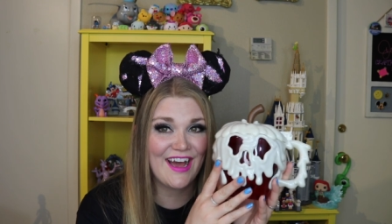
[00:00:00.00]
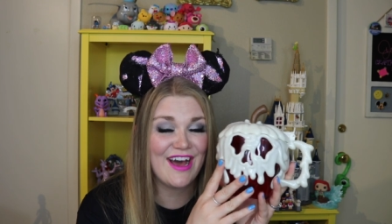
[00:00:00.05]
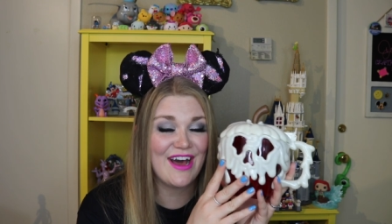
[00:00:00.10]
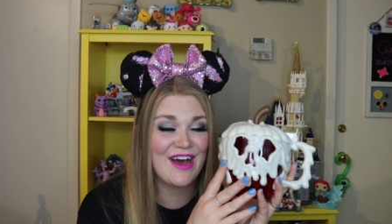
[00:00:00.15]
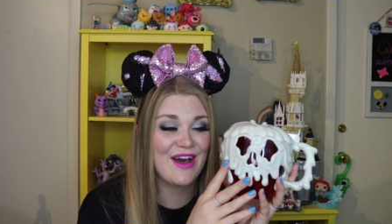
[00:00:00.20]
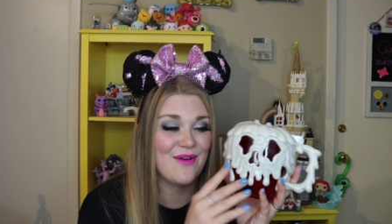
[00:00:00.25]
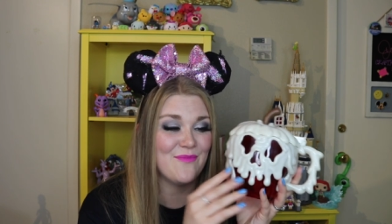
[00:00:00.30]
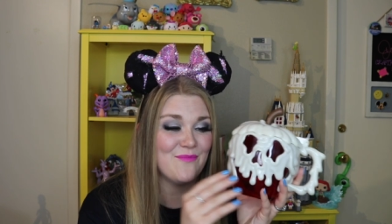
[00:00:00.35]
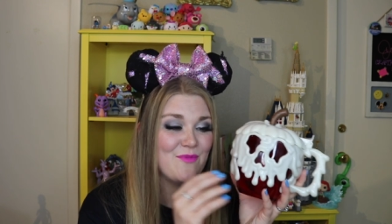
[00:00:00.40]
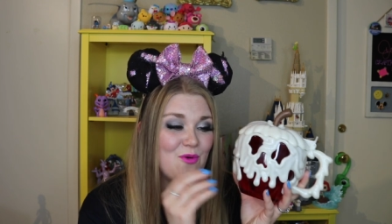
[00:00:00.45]

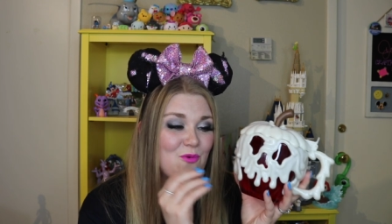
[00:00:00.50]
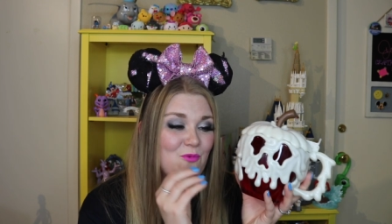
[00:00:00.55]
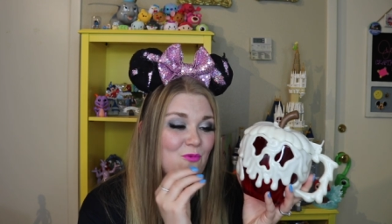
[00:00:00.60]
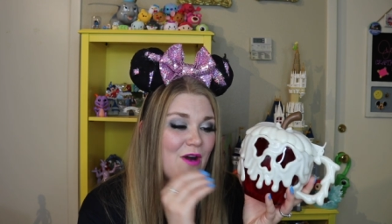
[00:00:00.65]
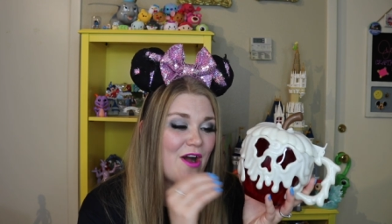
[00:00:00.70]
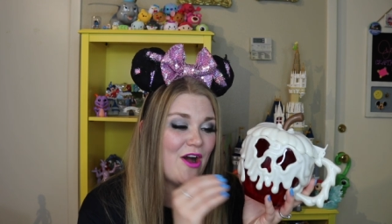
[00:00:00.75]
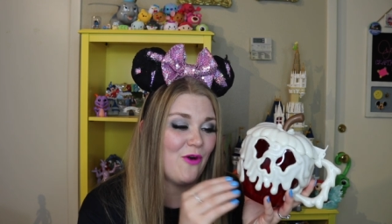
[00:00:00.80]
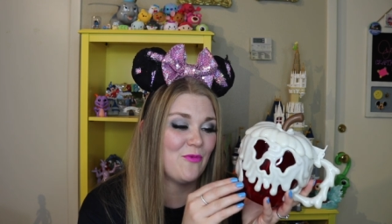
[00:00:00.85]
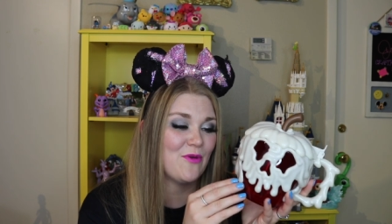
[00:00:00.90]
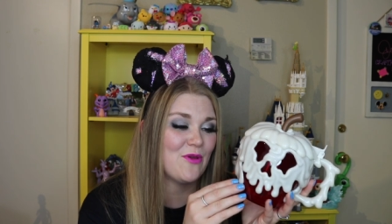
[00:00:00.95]

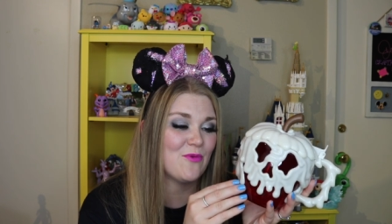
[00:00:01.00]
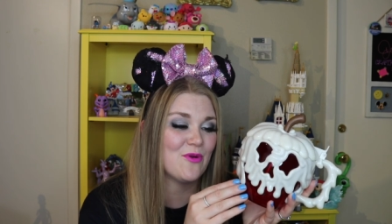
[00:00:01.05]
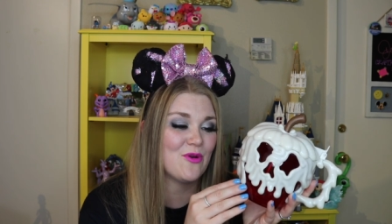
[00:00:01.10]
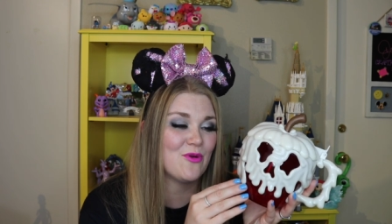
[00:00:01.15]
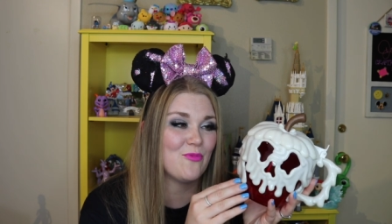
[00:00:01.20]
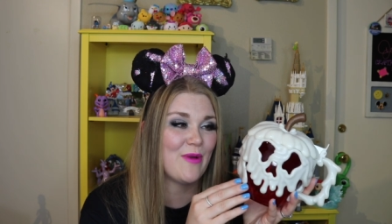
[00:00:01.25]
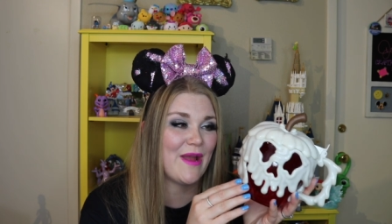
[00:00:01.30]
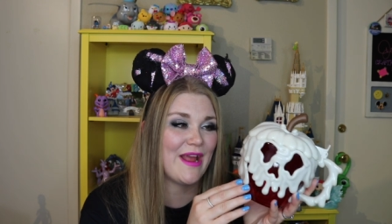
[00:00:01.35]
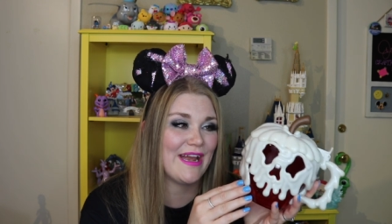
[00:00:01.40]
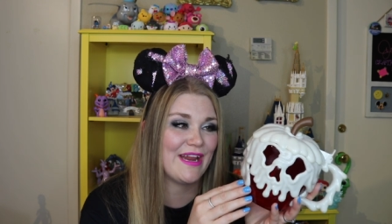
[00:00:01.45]
while we
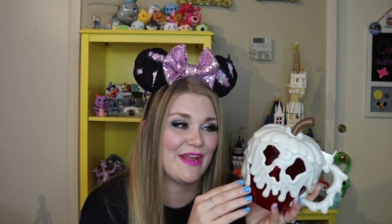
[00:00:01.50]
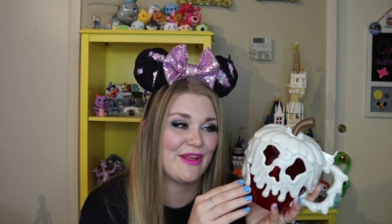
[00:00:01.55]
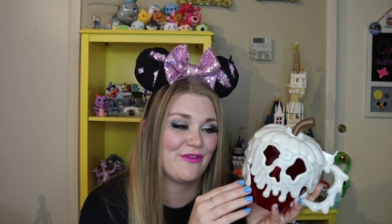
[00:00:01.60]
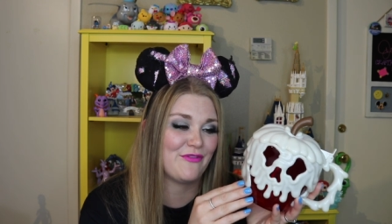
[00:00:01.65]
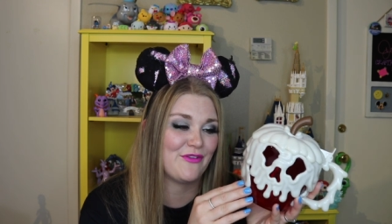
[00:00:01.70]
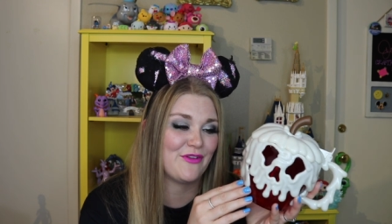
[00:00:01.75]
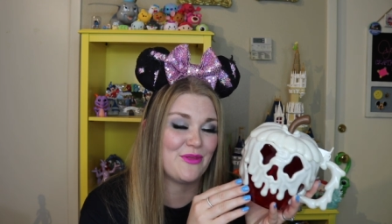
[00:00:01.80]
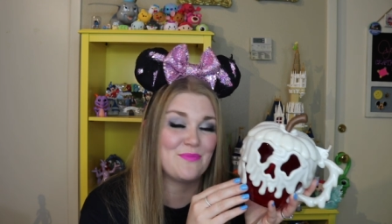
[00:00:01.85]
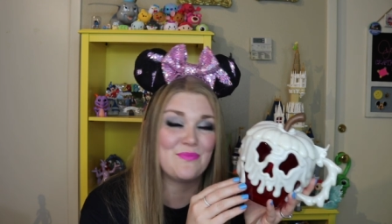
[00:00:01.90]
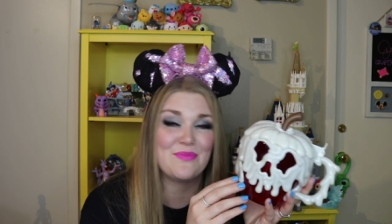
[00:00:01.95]
were waiting
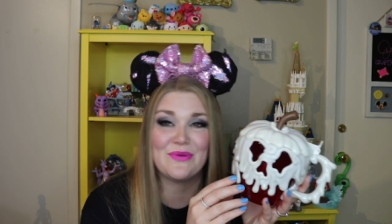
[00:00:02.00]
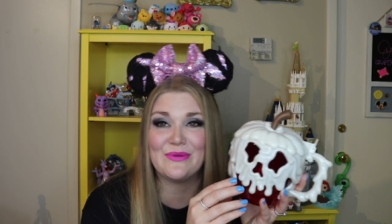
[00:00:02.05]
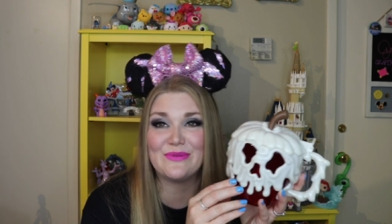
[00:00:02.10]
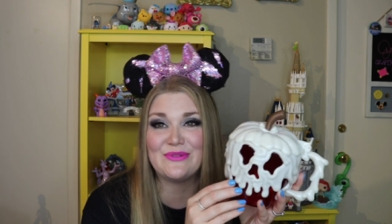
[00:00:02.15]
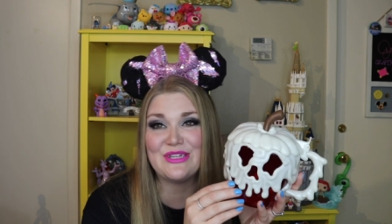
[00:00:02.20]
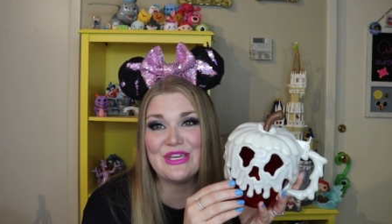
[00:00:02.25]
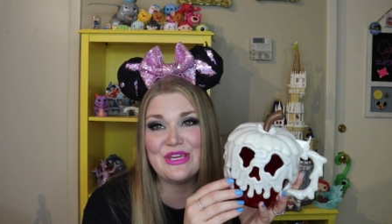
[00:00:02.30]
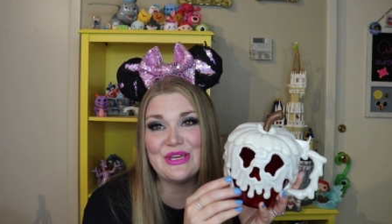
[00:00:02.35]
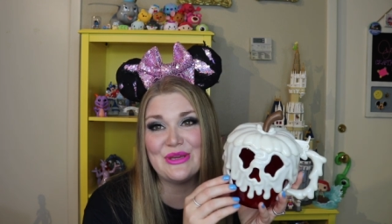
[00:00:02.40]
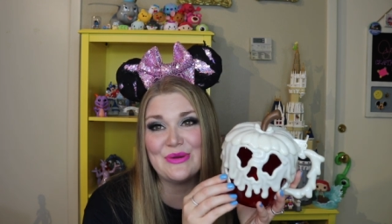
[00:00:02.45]
for the Boo
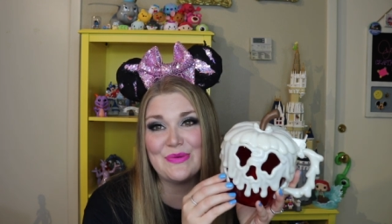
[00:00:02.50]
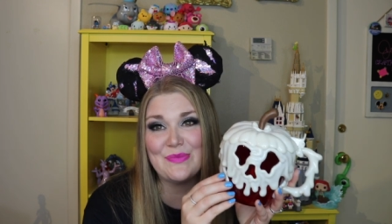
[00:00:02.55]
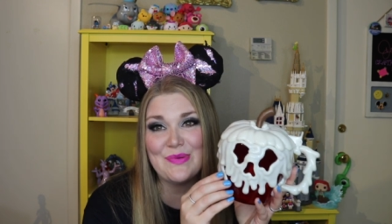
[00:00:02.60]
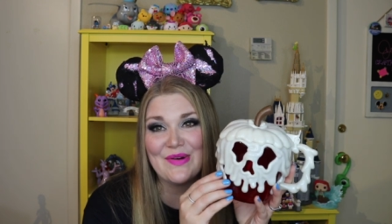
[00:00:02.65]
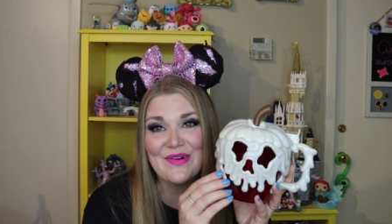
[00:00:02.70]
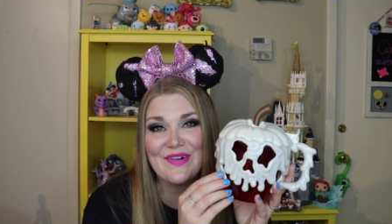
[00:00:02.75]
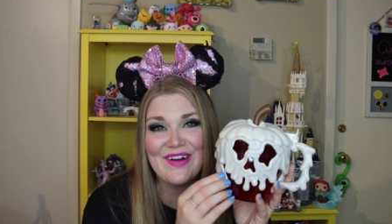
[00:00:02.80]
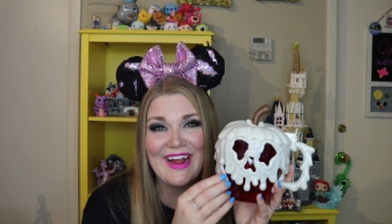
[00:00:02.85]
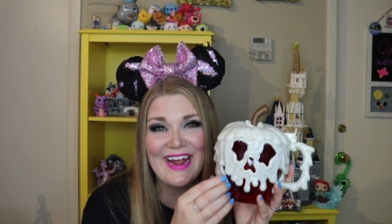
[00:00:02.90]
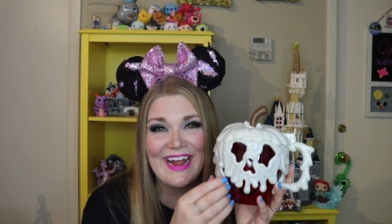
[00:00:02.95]
to You
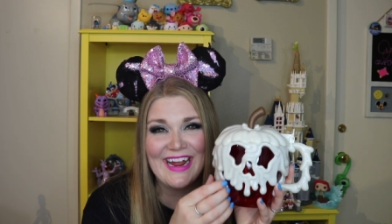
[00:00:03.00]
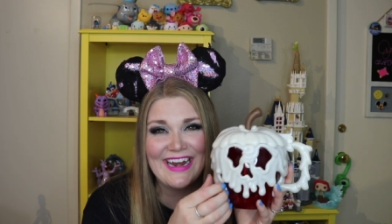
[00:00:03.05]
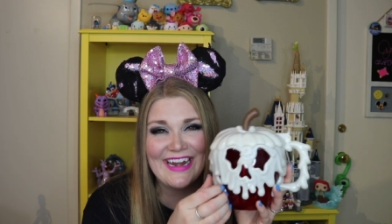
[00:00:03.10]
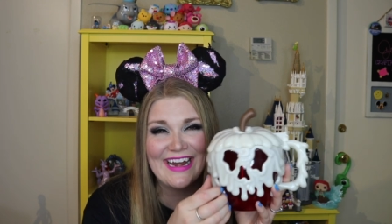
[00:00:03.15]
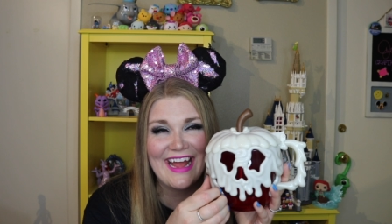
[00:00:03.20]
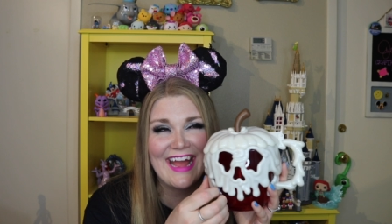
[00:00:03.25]
parade.